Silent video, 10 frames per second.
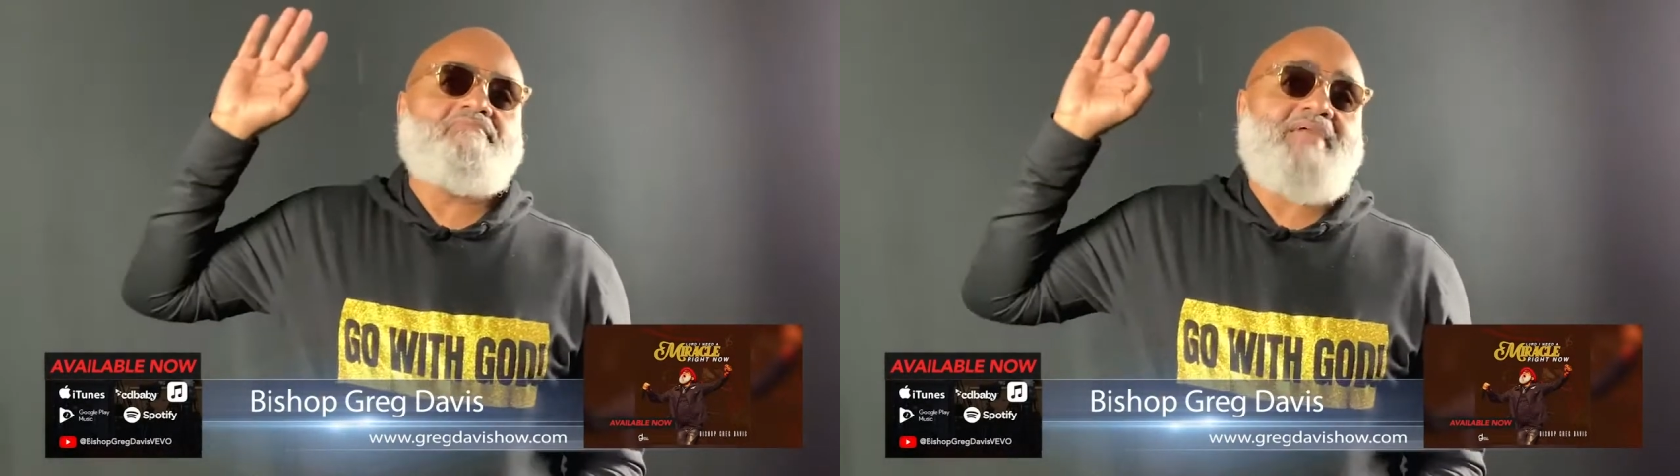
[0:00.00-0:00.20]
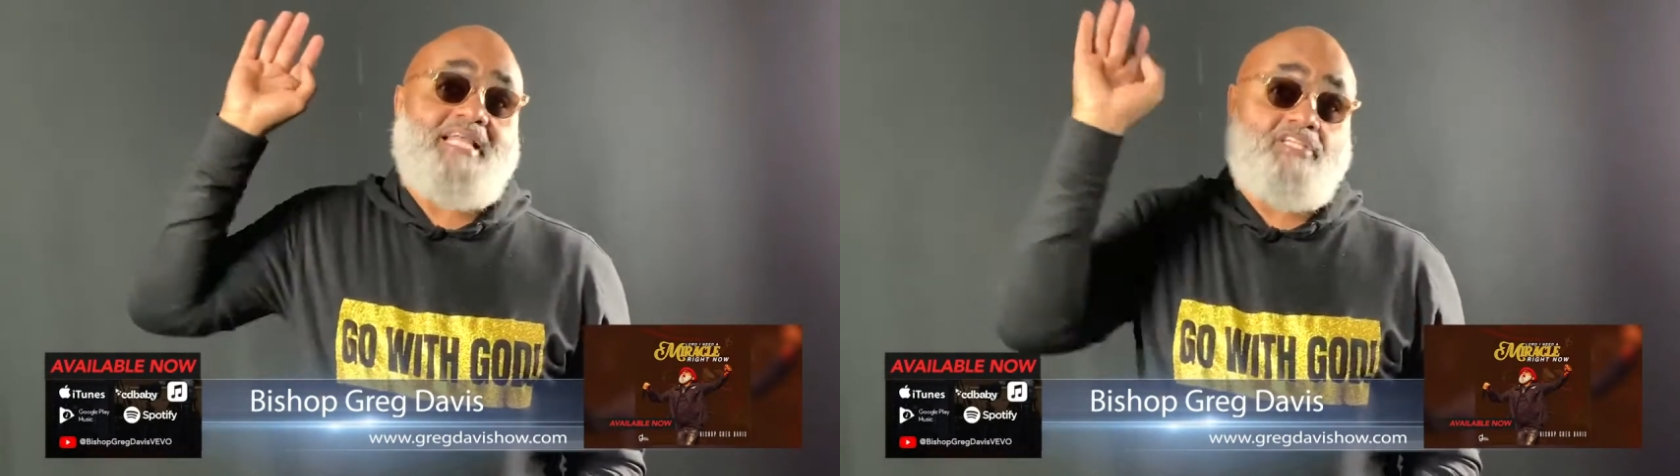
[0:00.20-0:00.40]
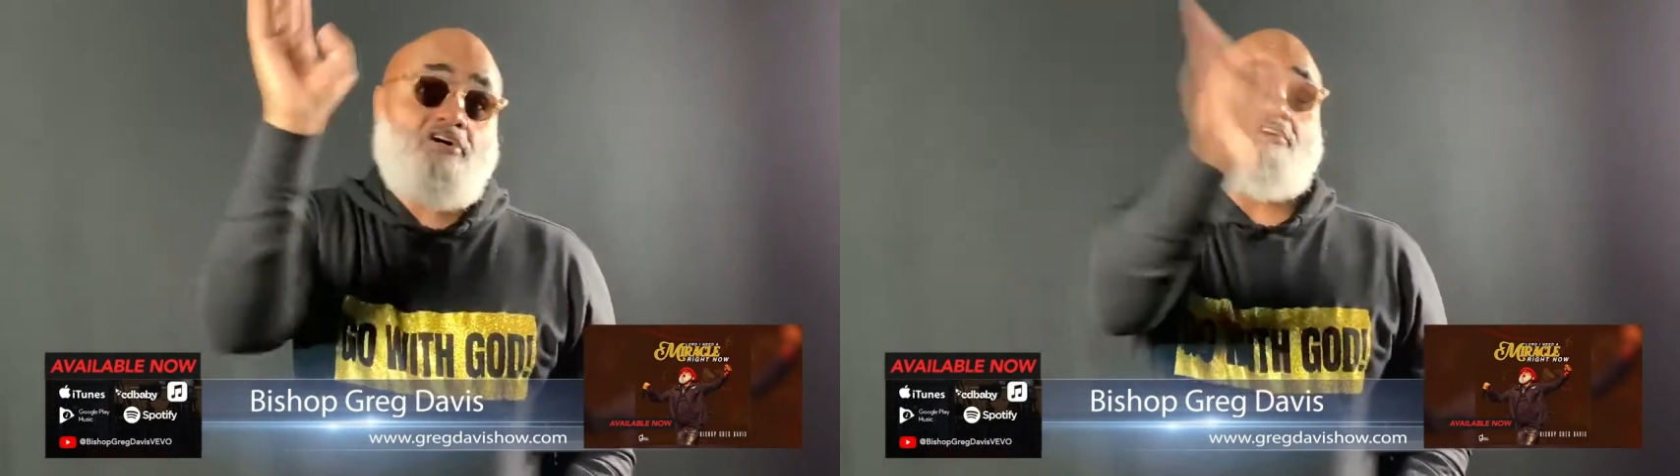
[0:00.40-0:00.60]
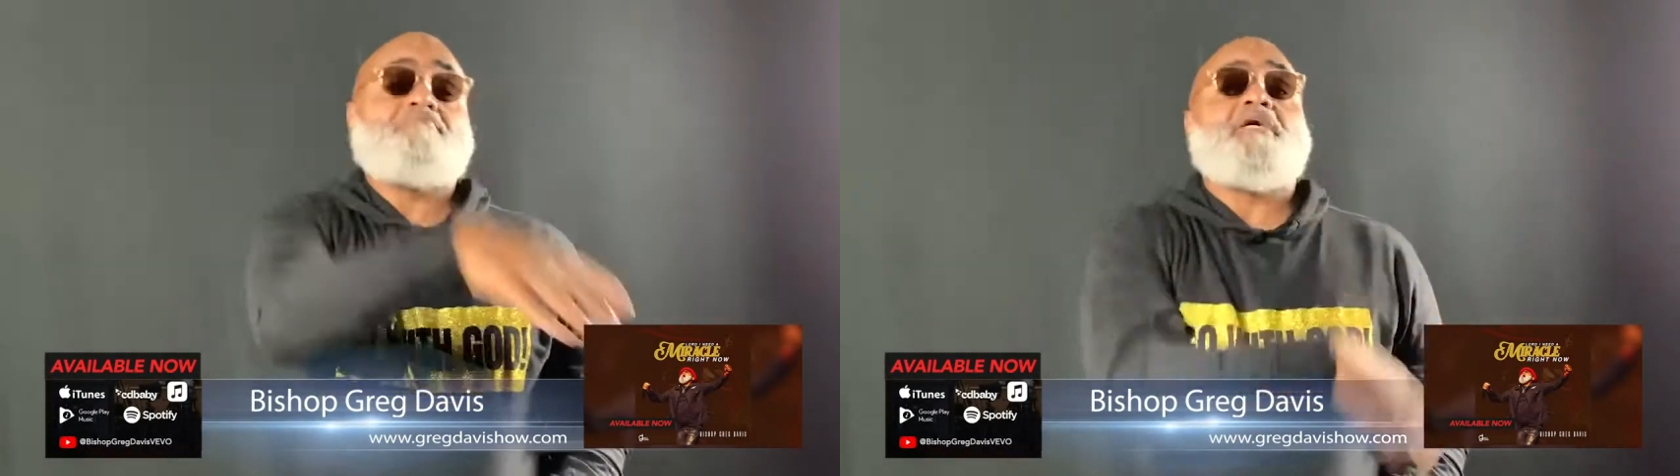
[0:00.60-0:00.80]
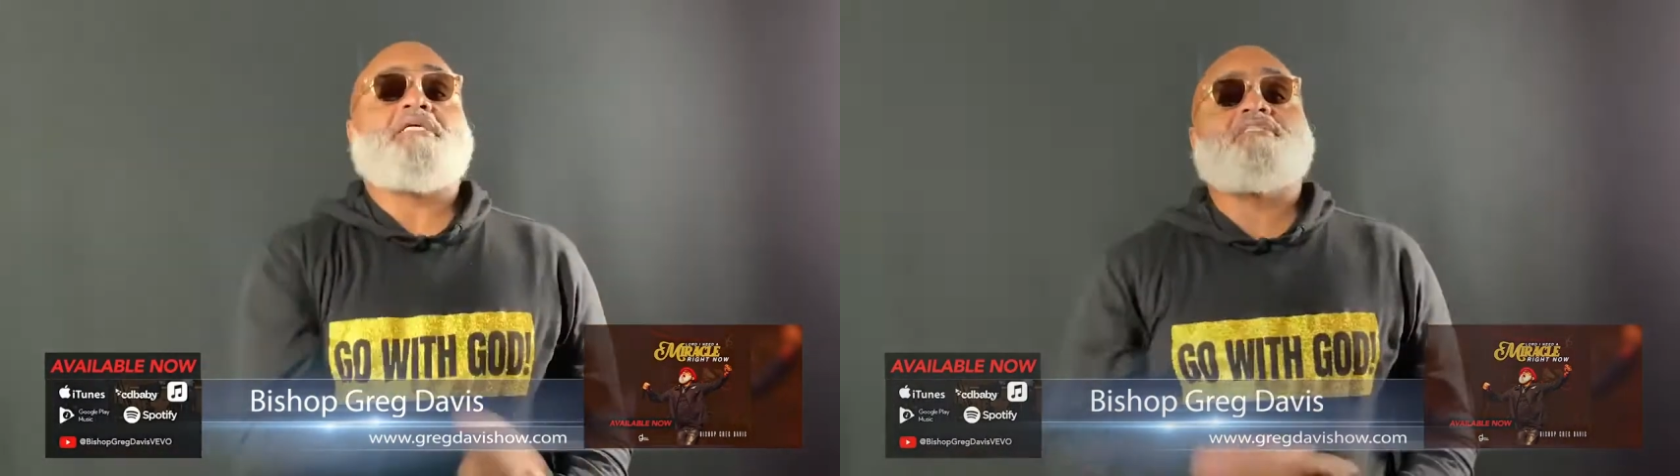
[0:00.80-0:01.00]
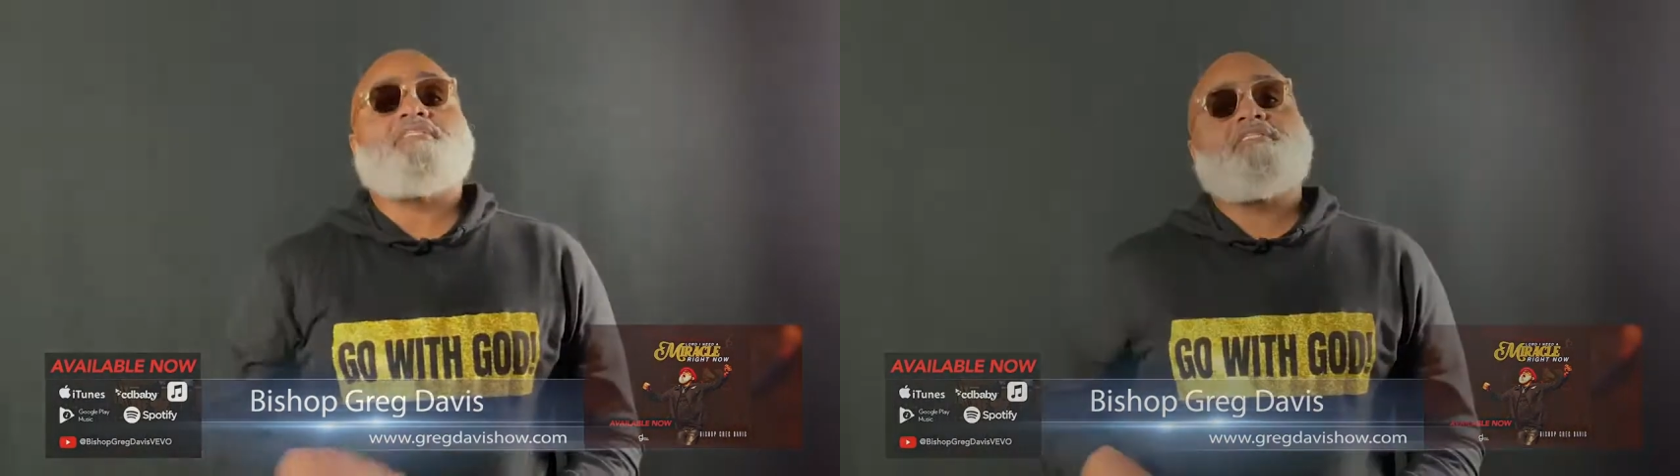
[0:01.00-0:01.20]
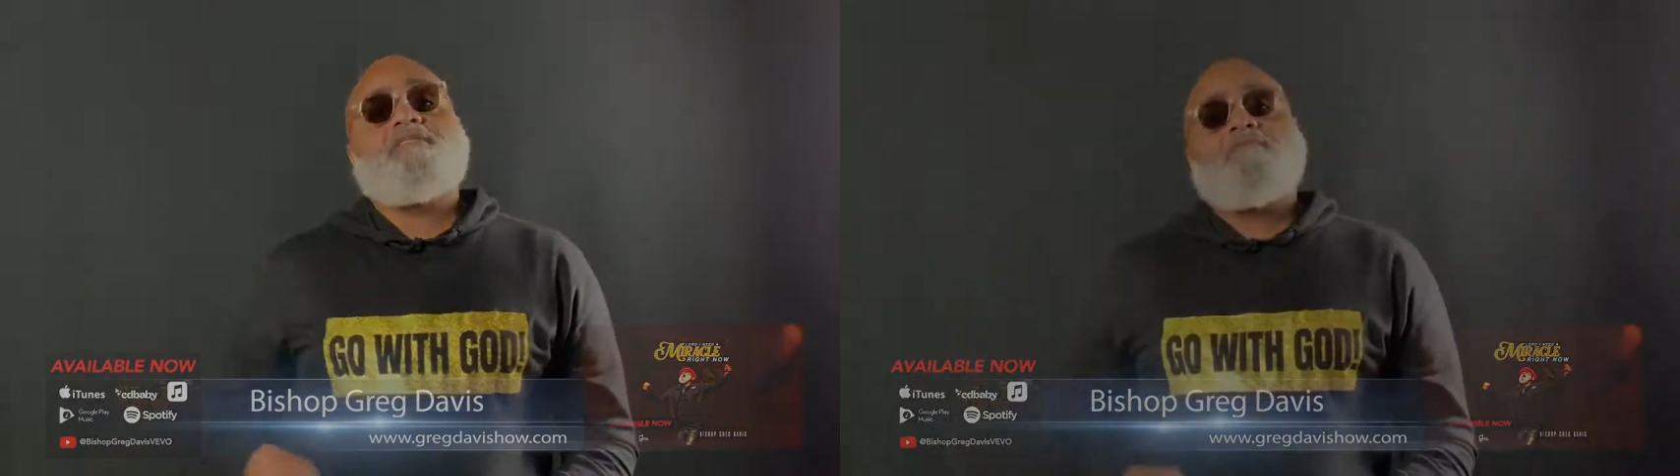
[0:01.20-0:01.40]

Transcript: That's a good mix.